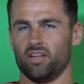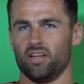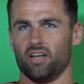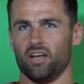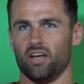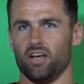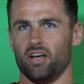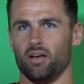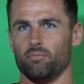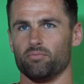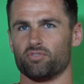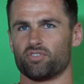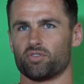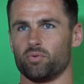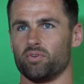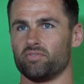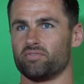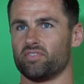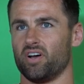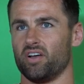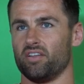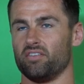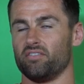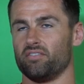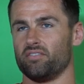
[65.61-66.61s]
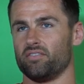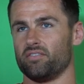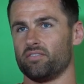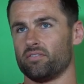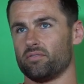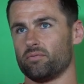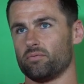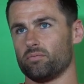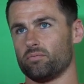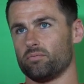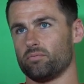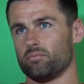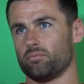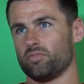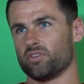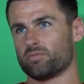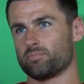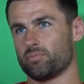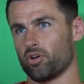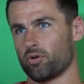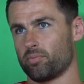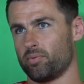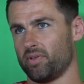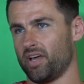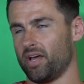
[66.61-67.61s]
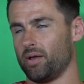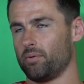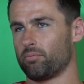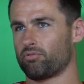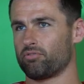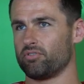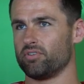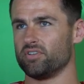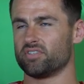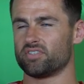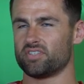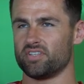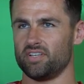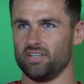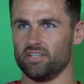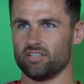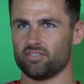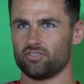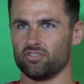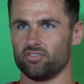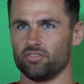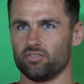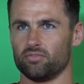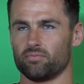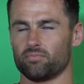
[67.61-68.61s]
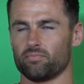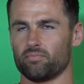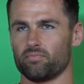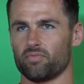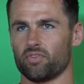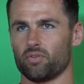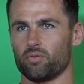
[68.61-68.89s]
Um, so we've done, we spoke about that in pre-season,